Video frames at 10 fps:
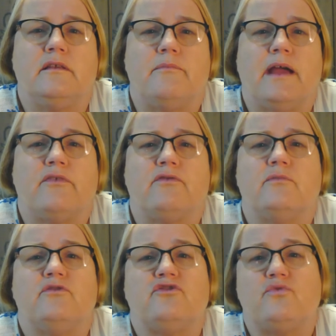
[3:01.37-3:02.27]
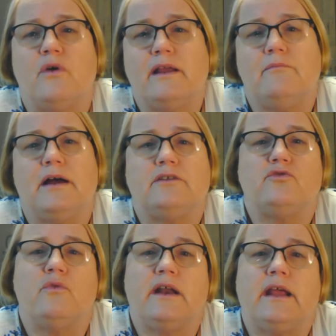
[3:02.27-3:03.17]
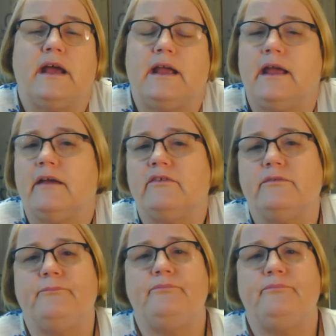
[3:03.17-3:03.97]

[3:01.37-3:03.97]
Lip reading: bathroom, was 20 by 20, I guess.